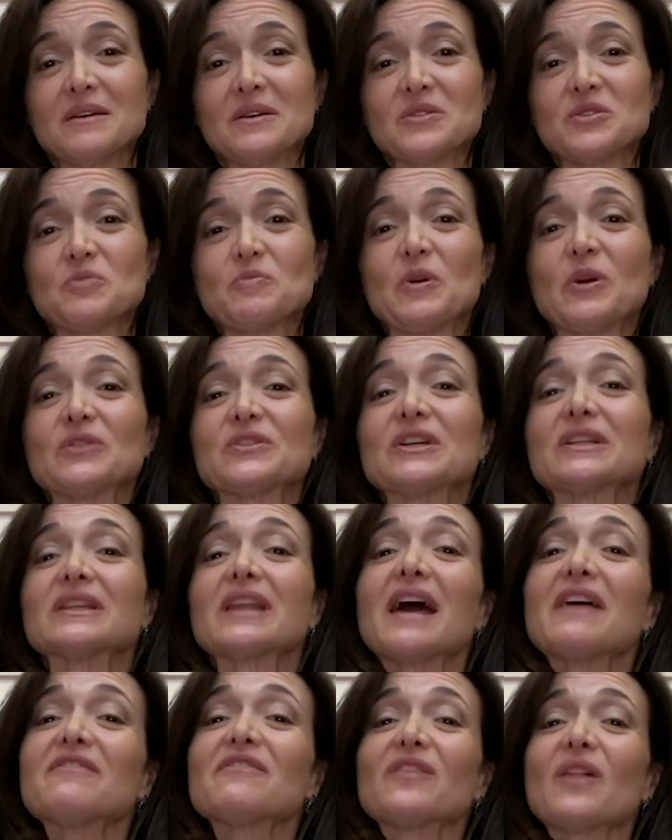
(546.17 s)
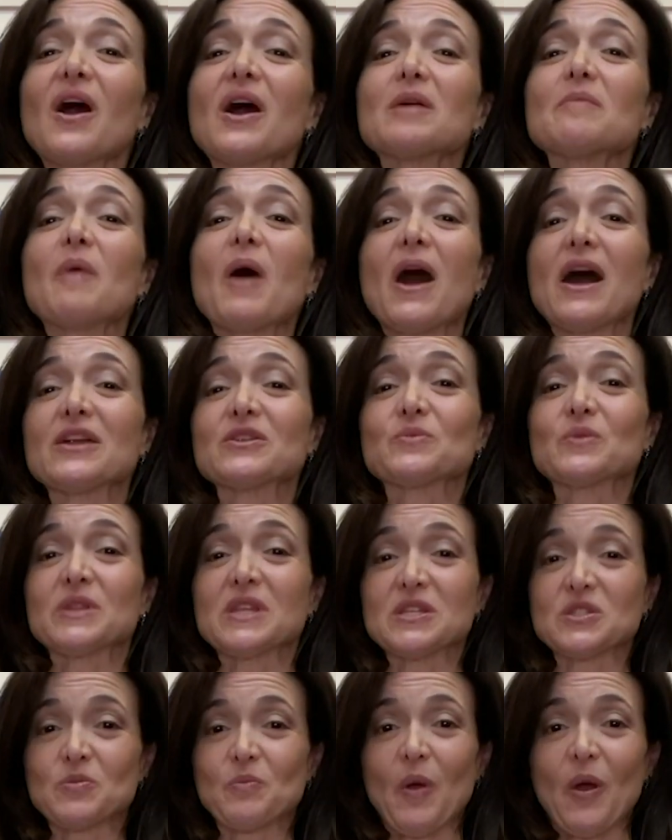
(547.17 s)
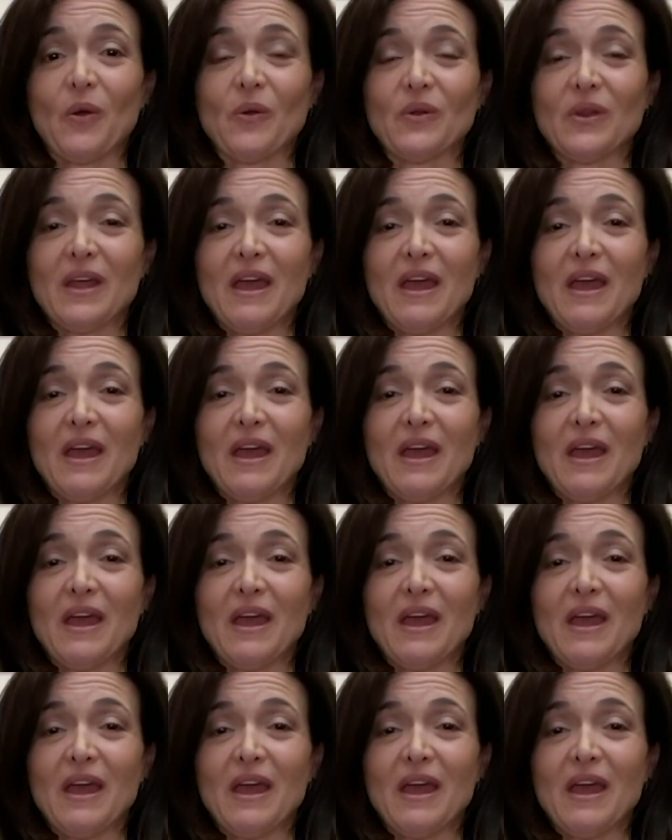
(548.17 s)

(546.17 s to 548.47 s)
to build a lifelong bond with this boat